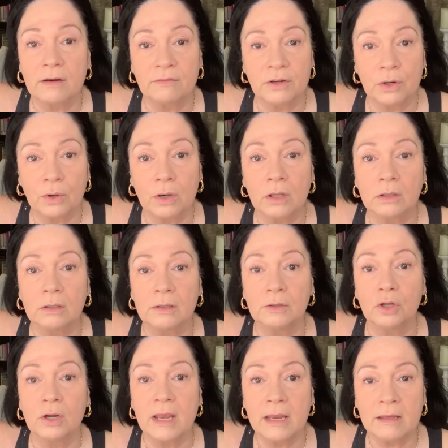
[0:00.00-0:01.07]
if you're
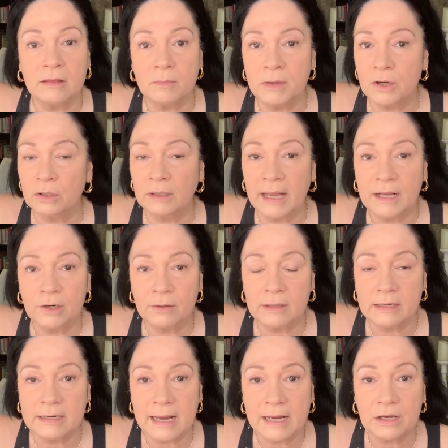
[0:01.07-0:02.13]
looking in the mirror later in
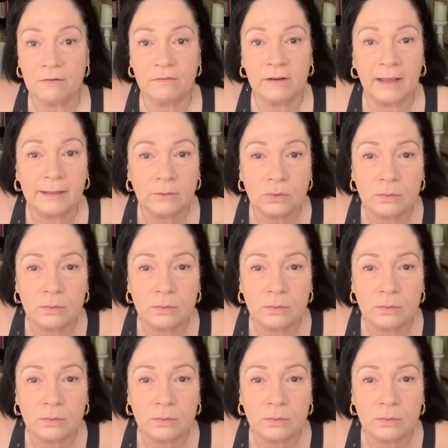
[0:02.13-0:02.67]
the day and you feel like,